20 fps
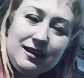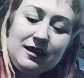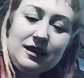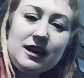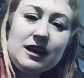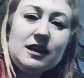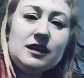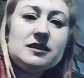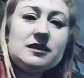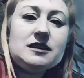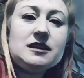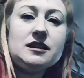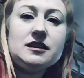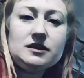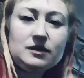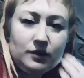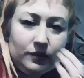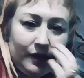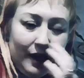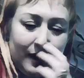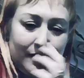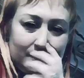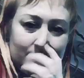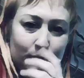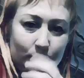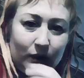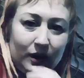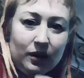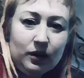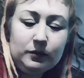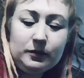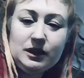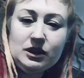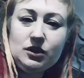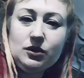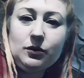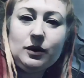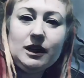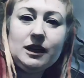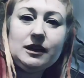things, and so that's what I'll be
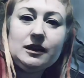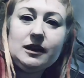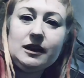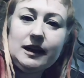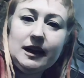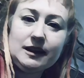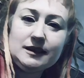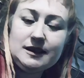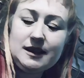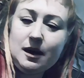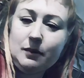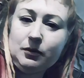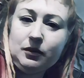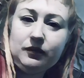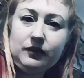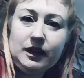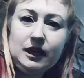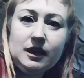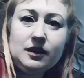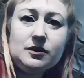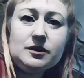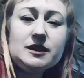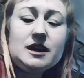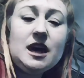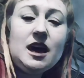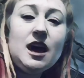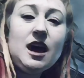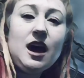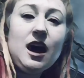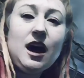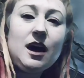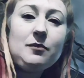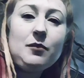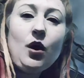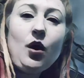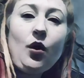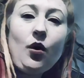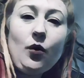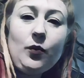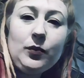doing in the next couple videos. I'm
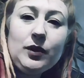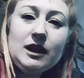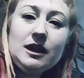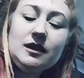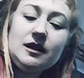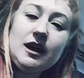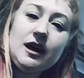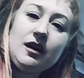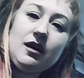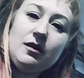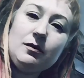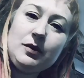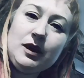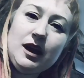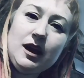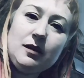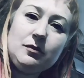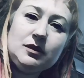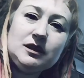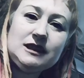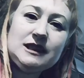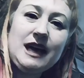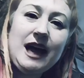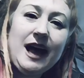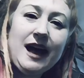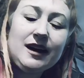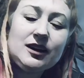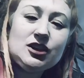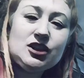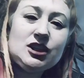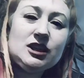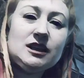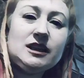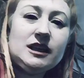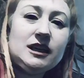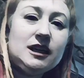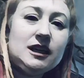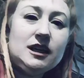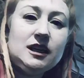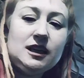hoping that I'll be able to
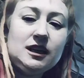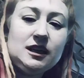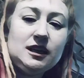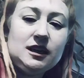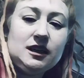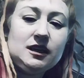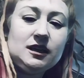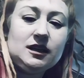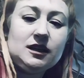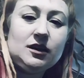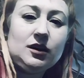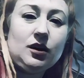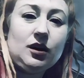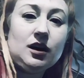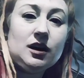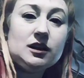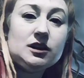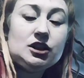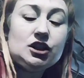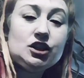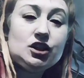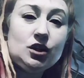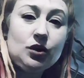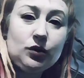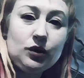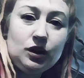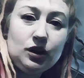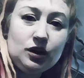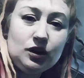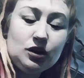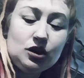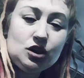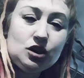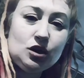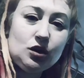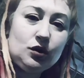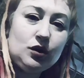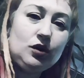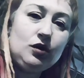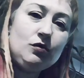actually show
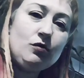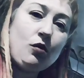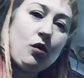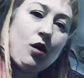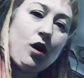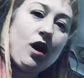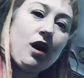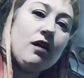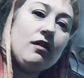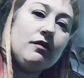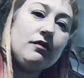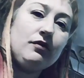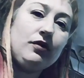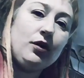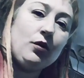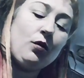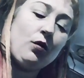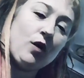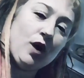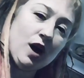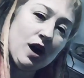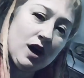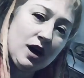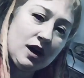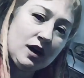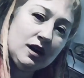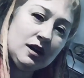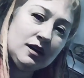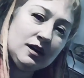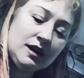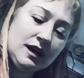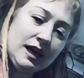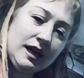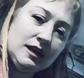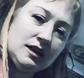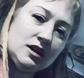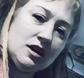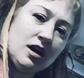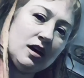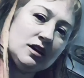you more of the work
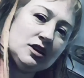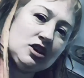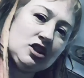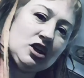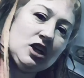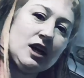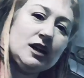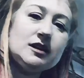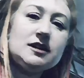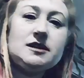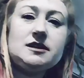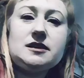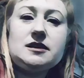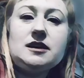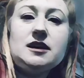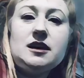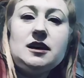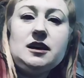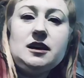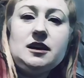and not just